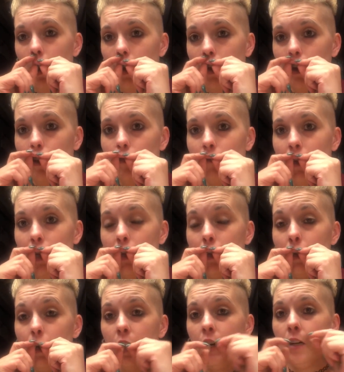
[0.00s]
like making
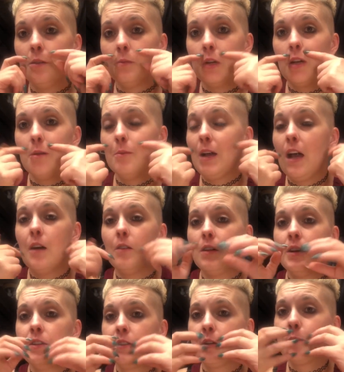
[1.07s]
your gum come out,
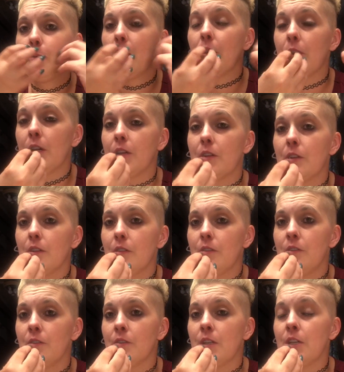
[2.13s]
and they're poking
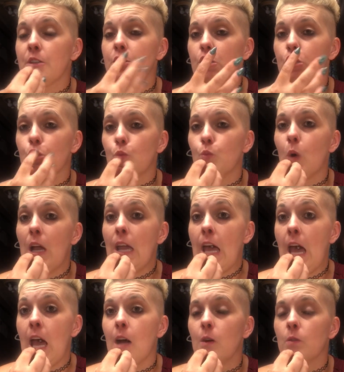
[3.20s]
your dentures way
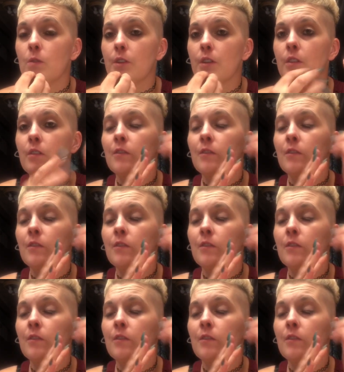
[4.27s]
out